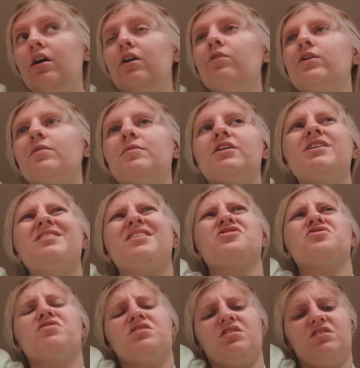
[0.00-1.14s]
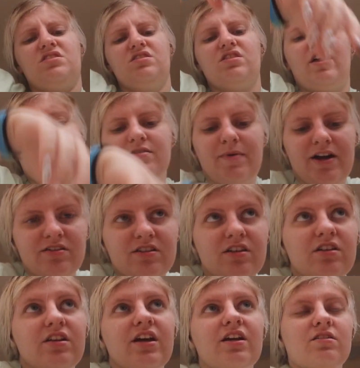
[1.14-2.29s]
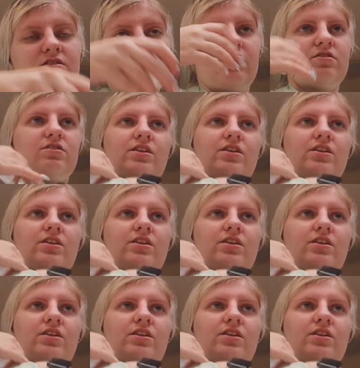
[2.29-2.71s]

don't think I'm gonna need sunscreen because the sun's about to like start